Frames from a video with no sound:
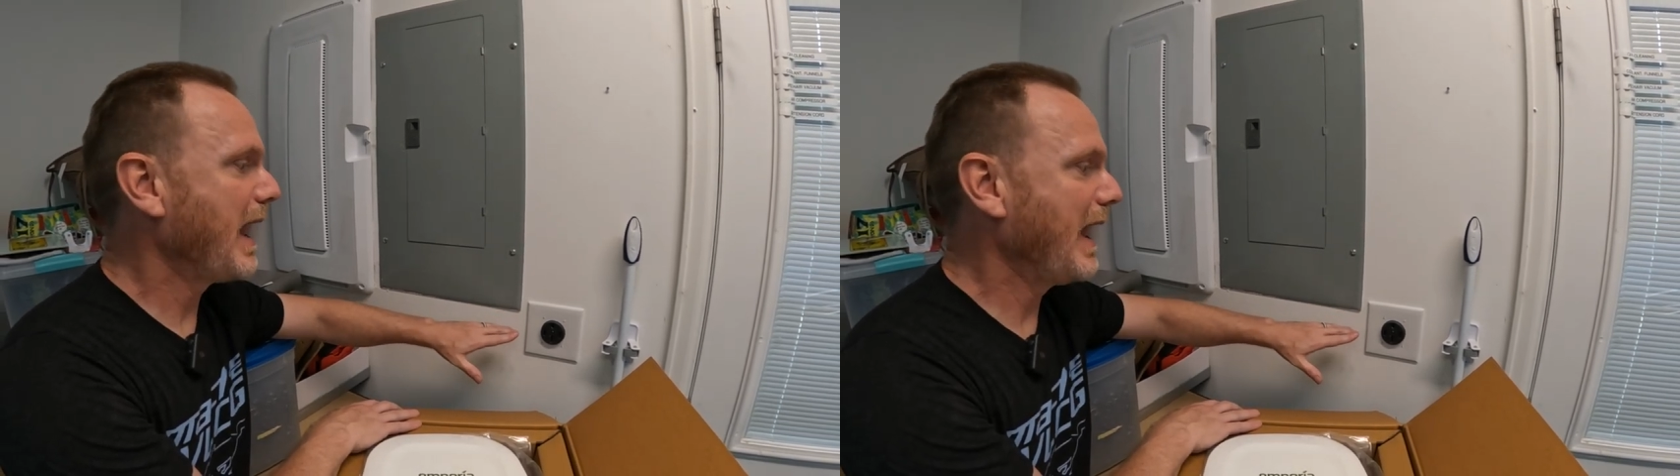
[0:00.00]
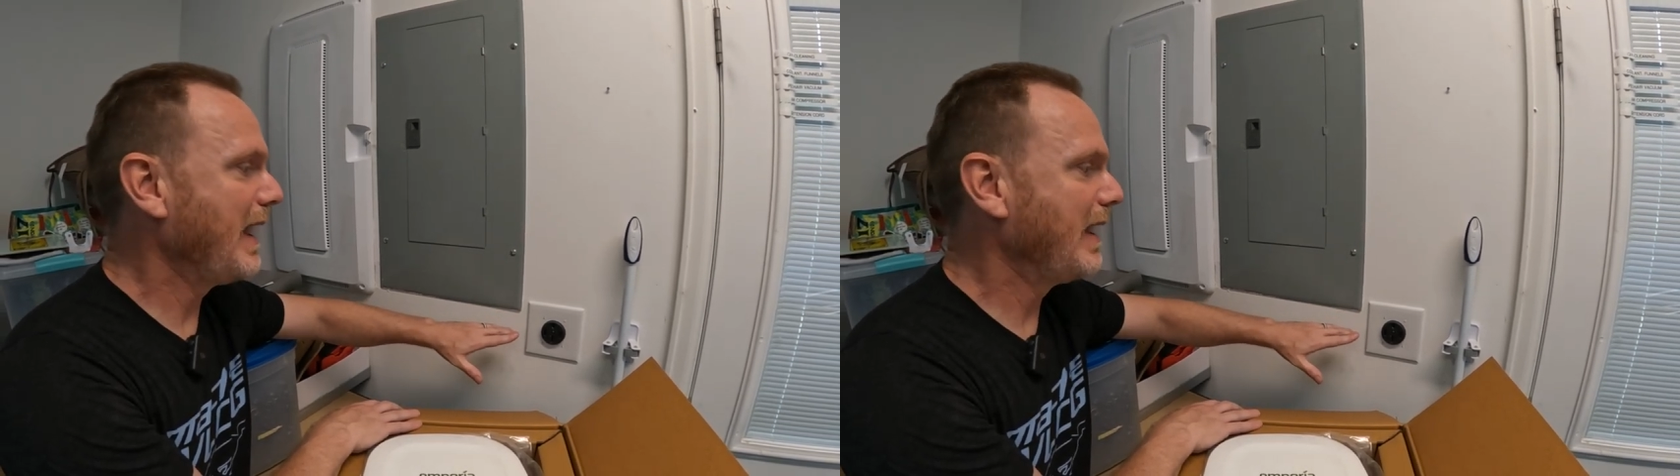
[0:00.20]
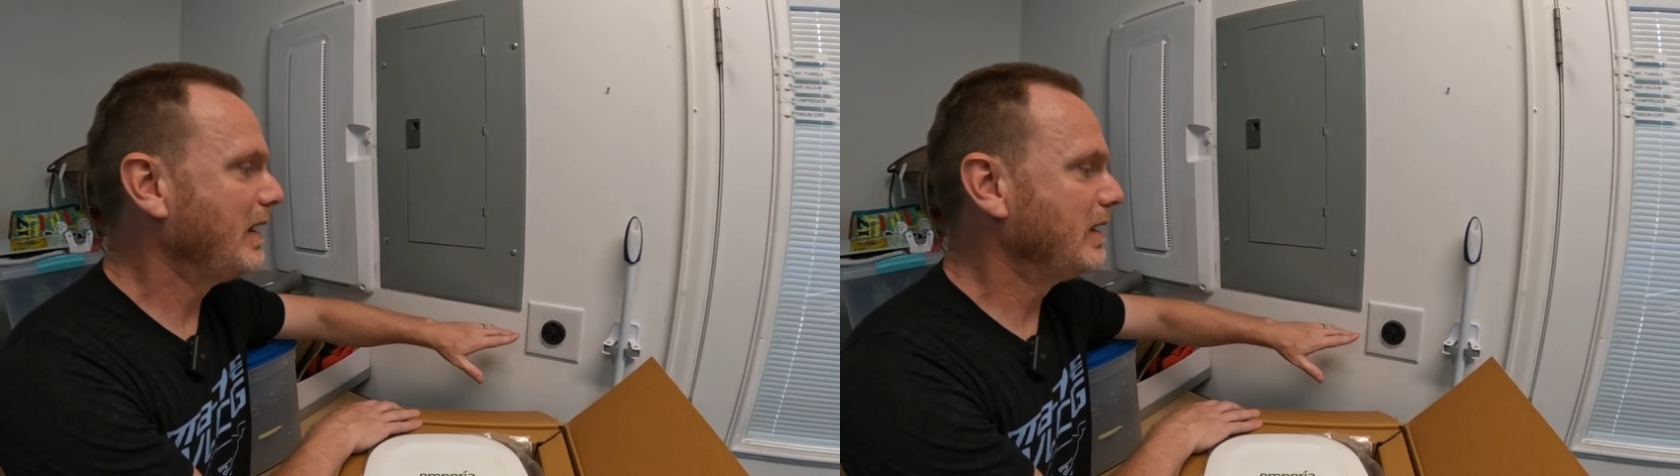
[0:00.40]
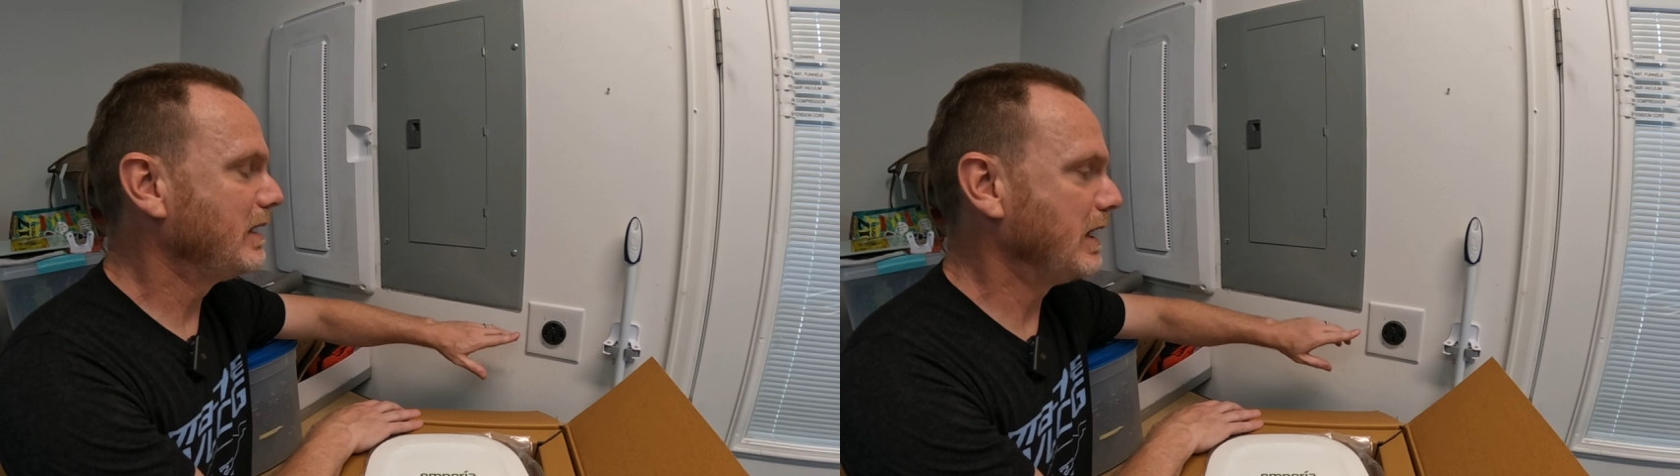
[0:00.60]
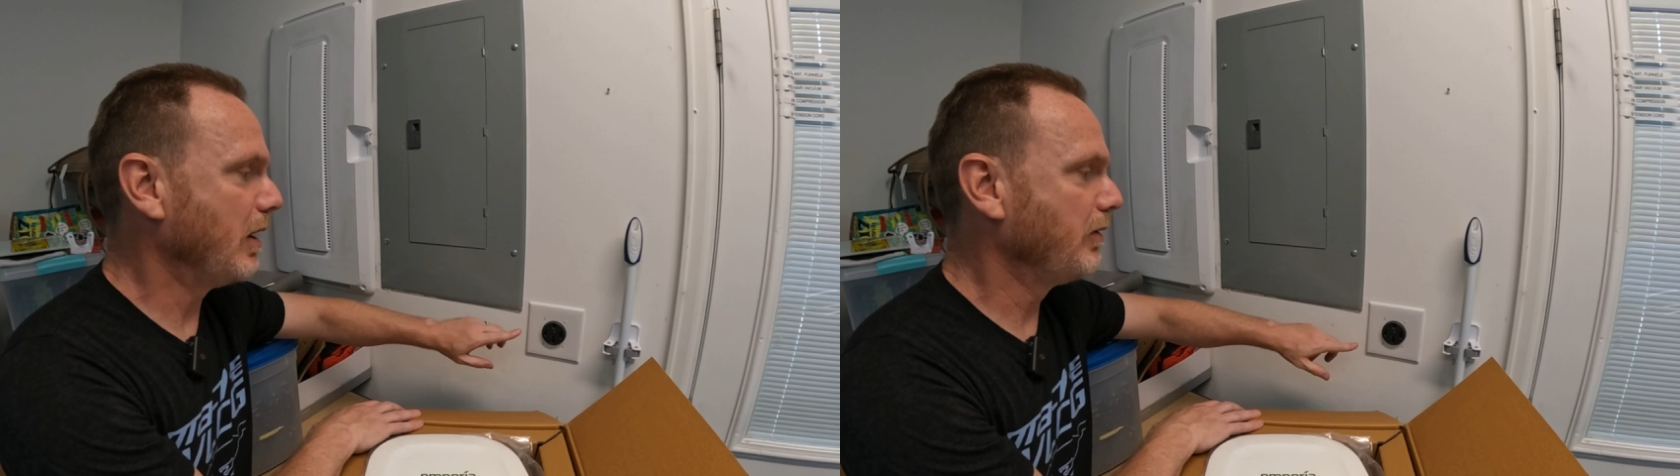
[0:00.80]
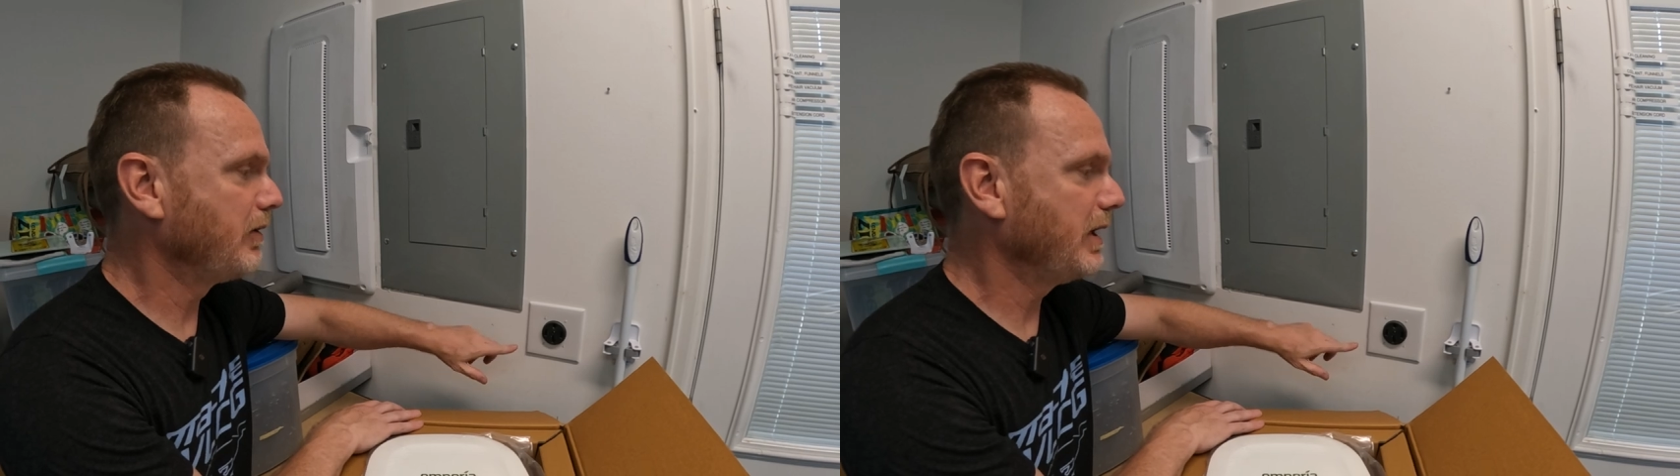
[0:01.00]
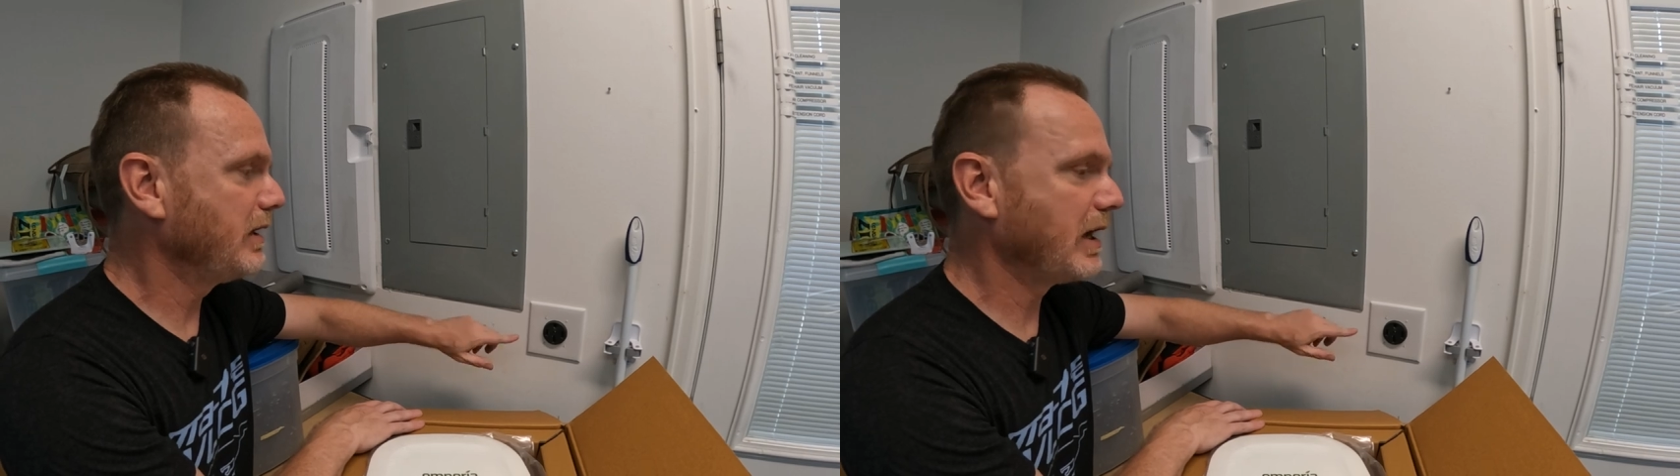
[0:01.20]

And the other thing